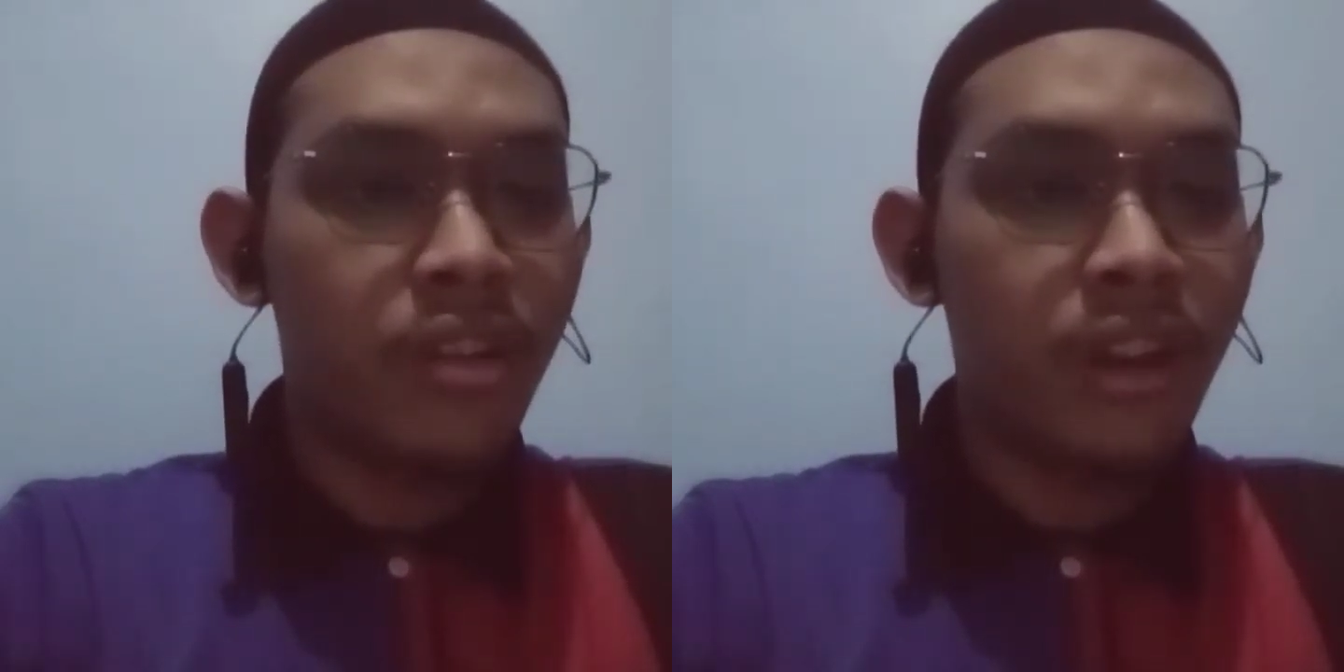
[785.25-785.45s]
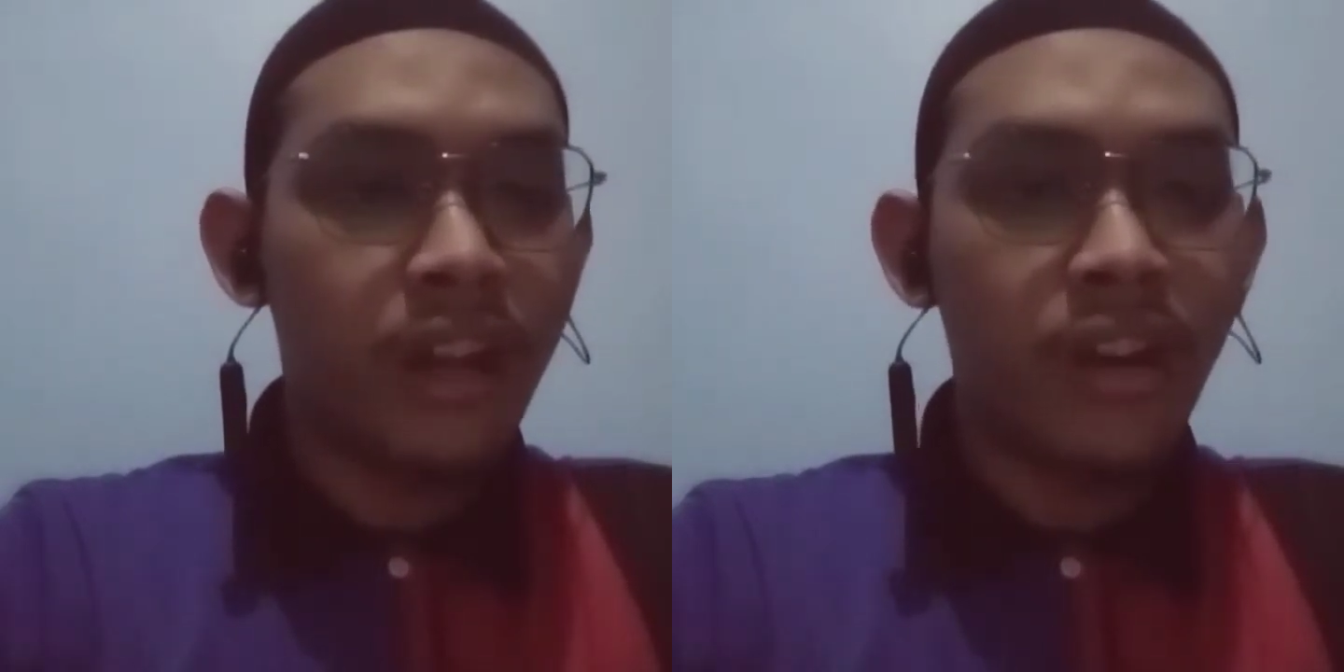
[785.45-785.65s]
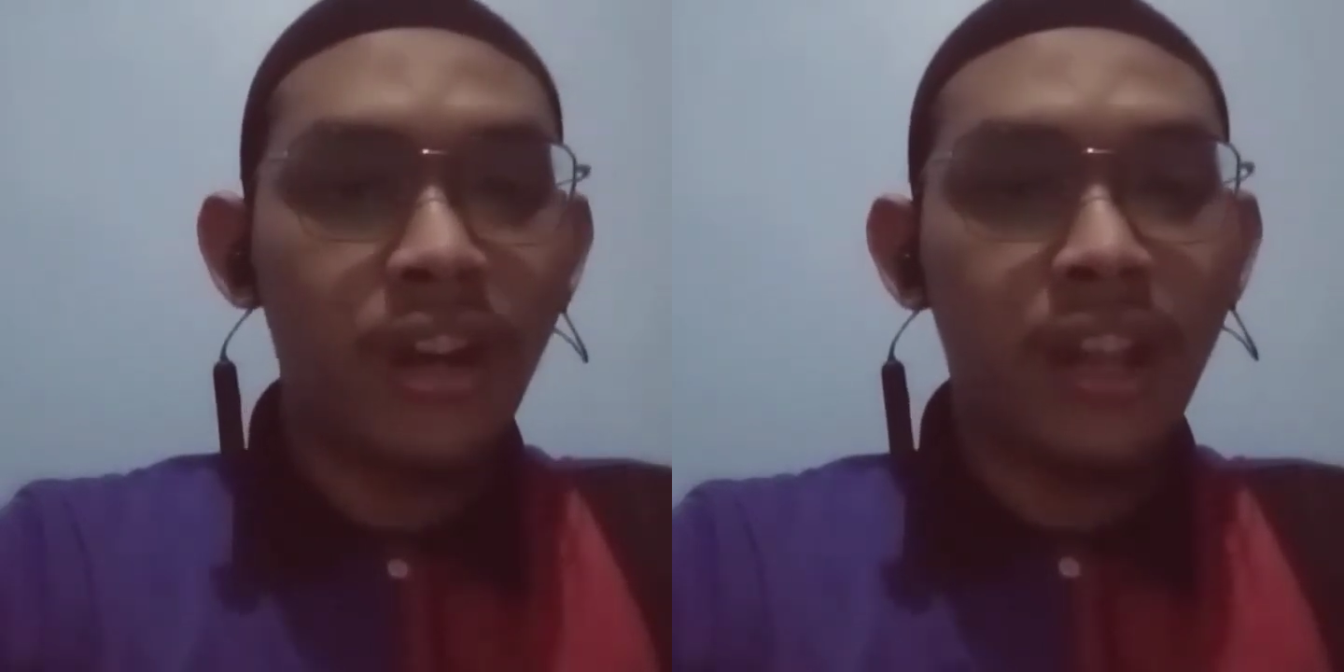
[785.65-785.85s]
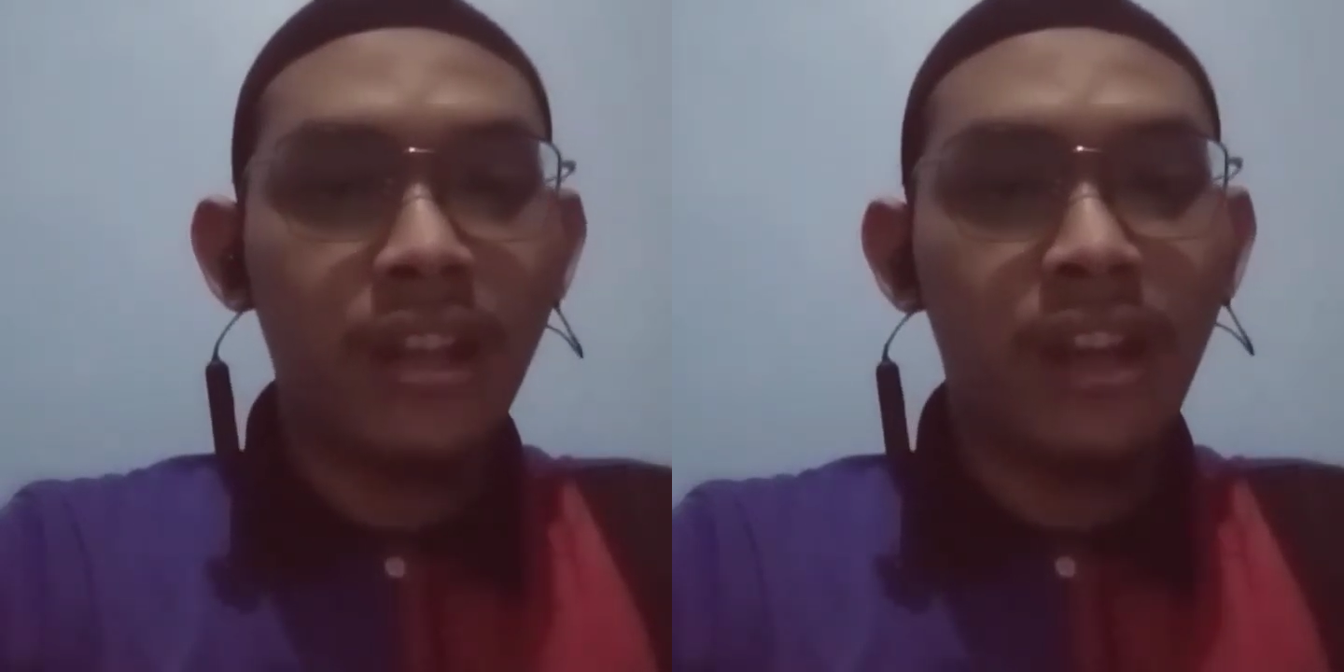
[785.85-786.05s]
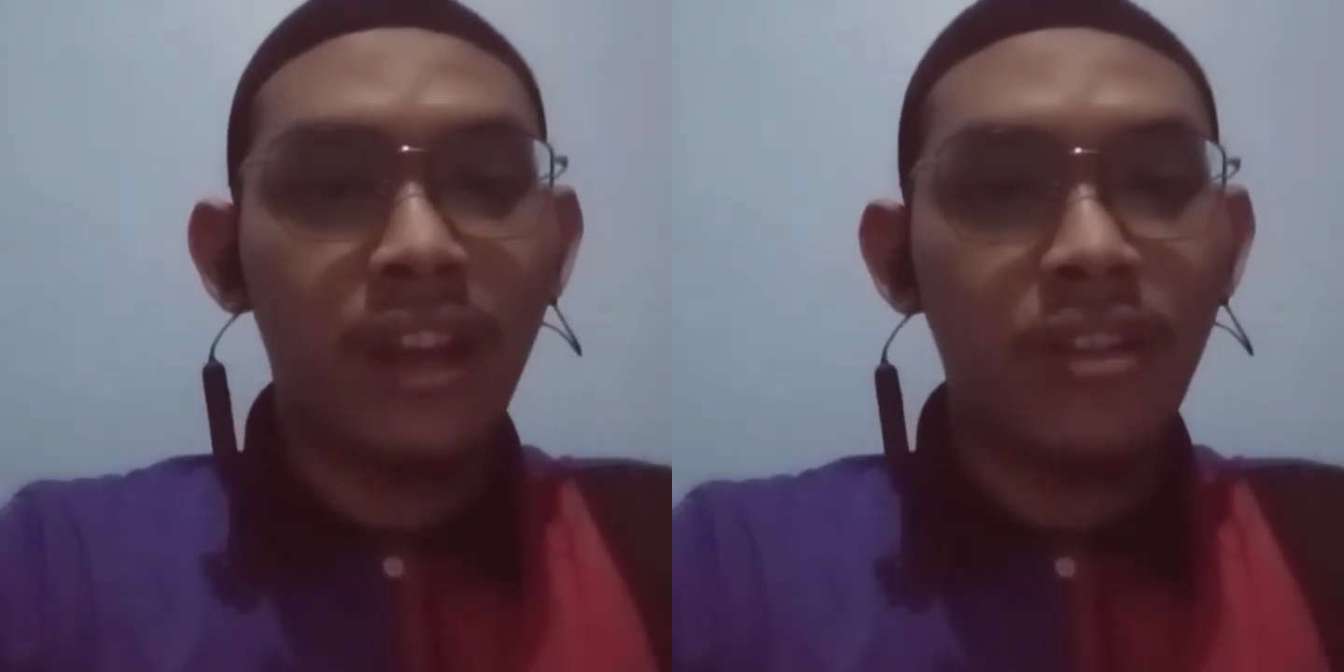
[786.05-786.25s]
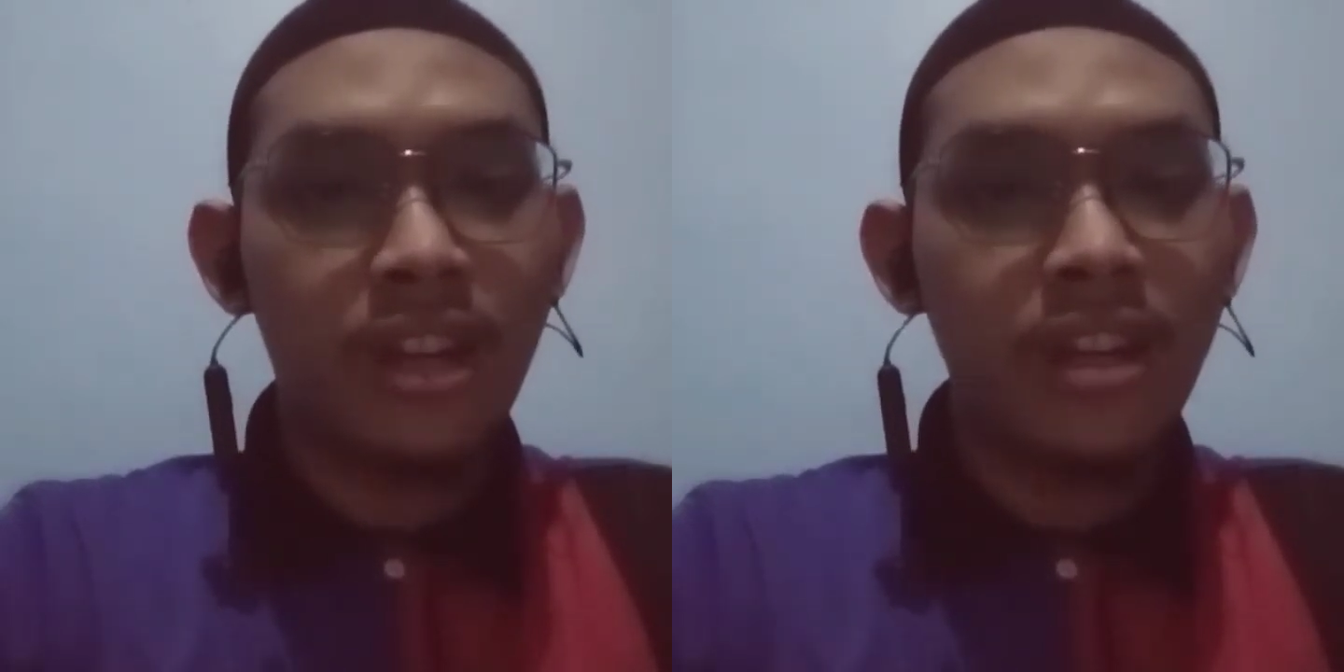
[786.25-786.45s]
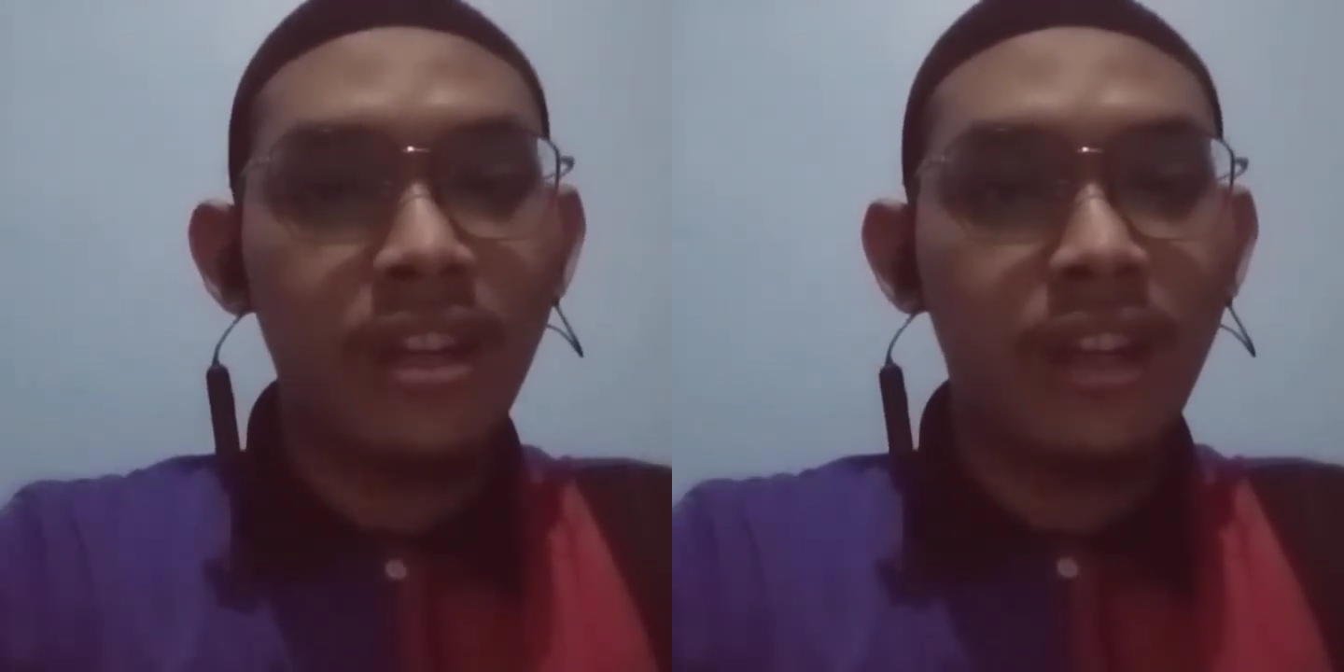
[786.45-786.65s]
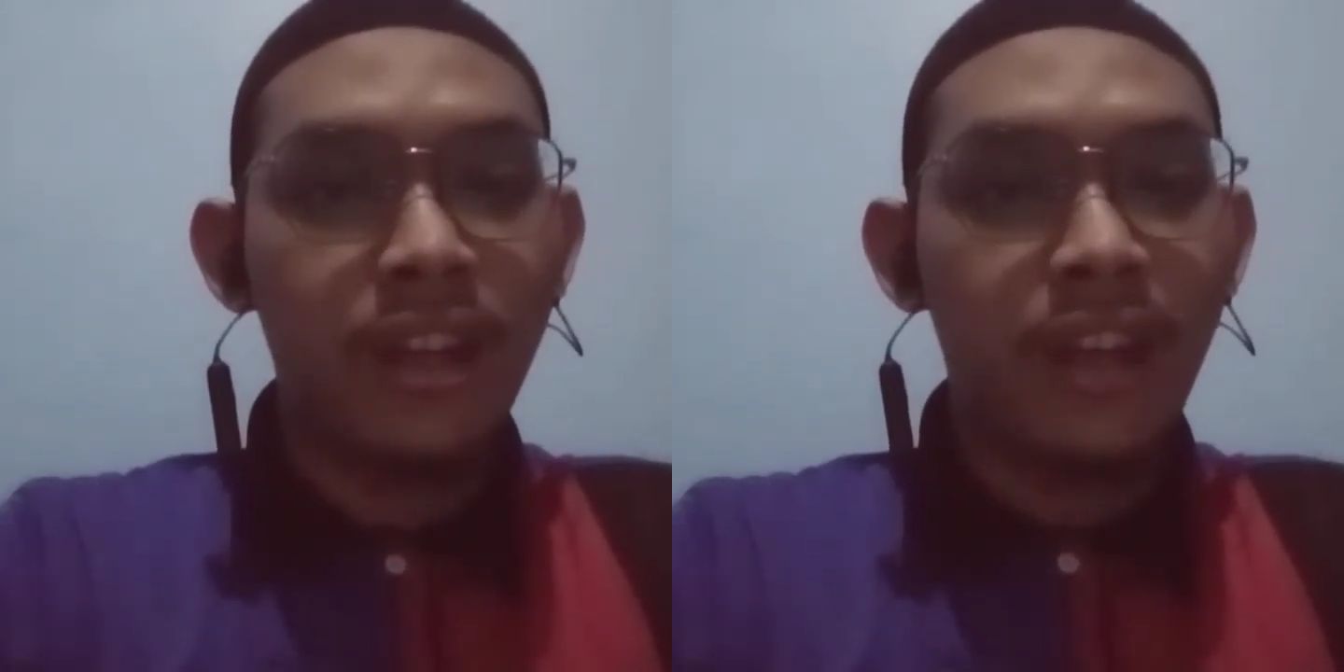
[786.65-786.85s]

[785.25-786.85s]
coconut oil, and lanolin,